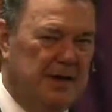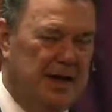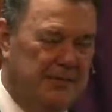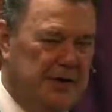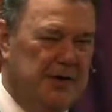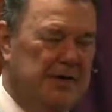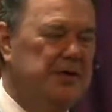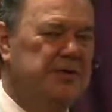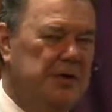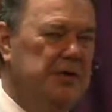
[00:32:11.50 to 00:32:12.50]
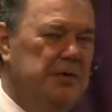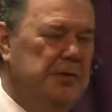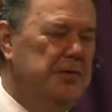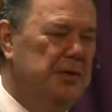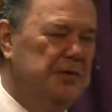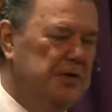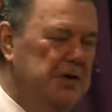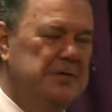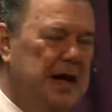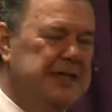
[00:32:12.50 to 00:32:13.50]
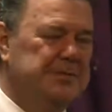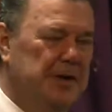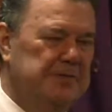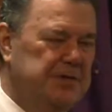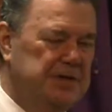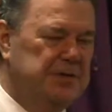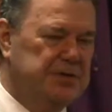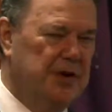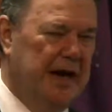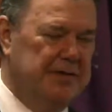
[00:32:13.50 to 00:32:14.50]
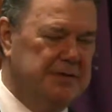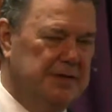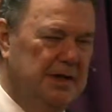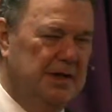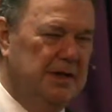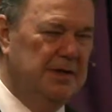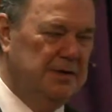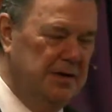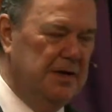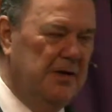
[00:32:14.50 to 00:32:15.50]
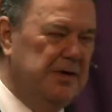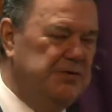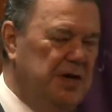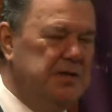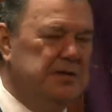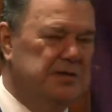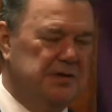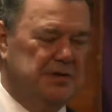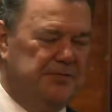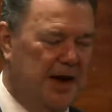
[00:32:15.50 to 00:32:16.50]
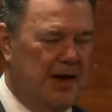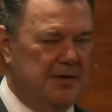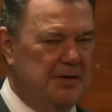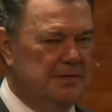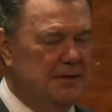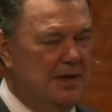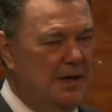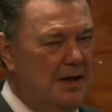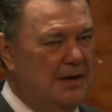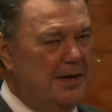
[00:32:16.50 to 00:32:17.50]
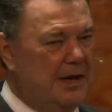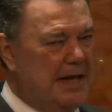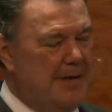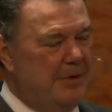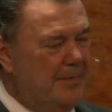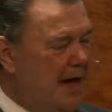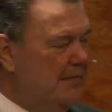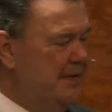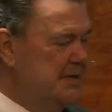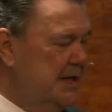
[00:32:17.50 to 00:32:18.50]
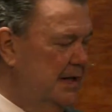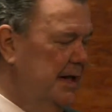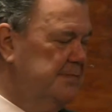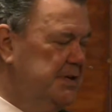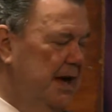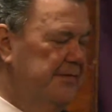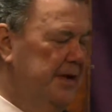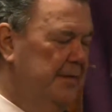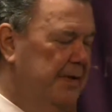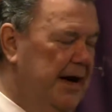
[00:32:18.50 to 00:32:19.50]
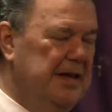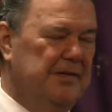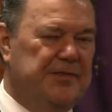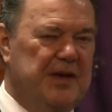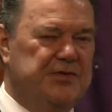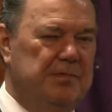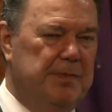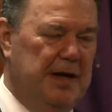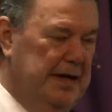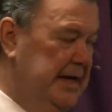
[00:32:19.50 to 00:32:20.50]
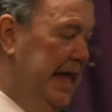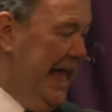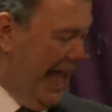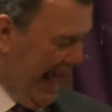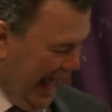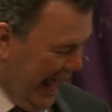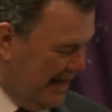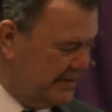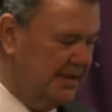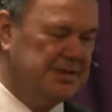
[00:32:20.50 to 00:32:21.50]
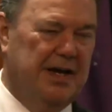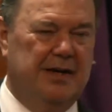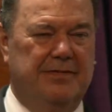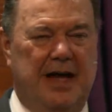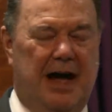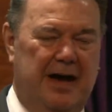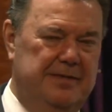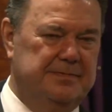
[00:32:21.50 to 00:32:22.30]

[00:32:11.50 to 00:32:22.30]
If you're in the true, true gospel of Jesus Christ, you know that Jesus is the Father that came and manifested himself in a body of flesh and blood as the Son of God.